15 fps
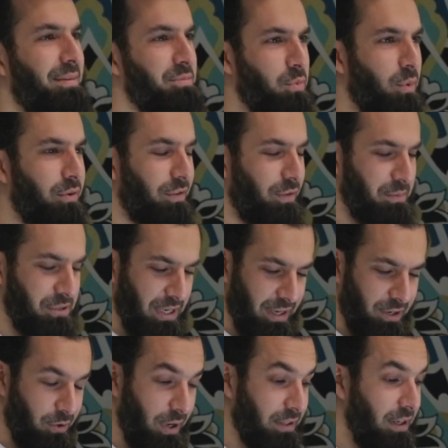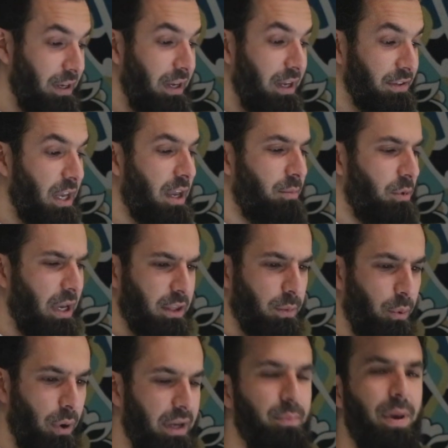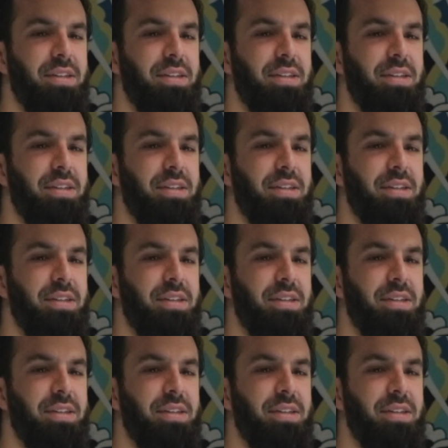Just wondering if I'm saying it correct. Tayyib, you get the point.